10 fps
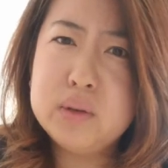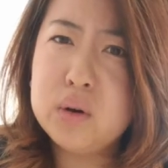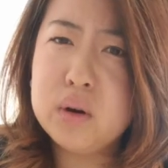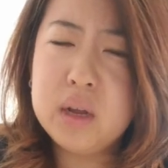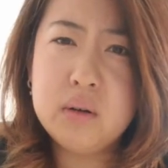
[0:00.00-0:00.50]
was
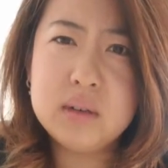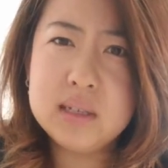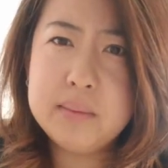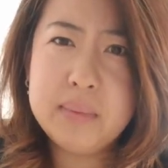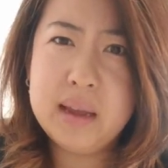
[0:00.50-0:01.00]
hurting or
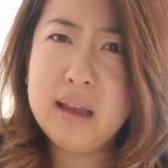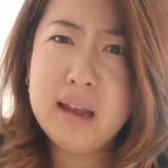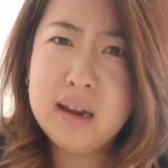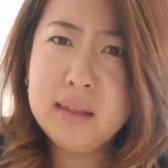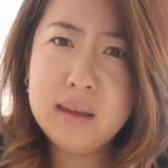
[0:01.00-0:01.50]
something,
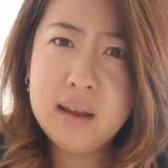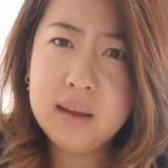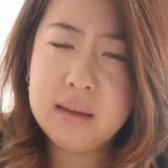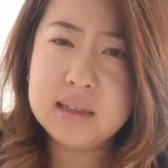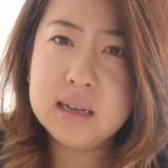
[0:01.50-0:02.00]

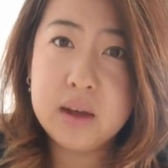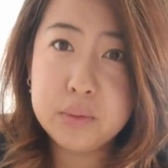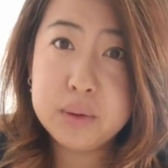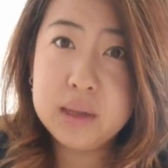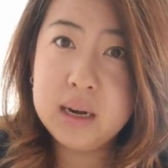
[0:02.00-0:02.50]
anything that's
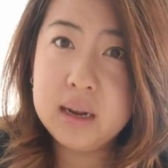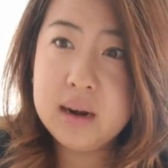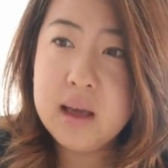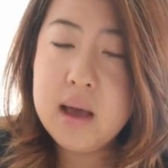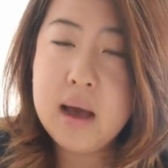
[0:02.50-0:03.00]
health related,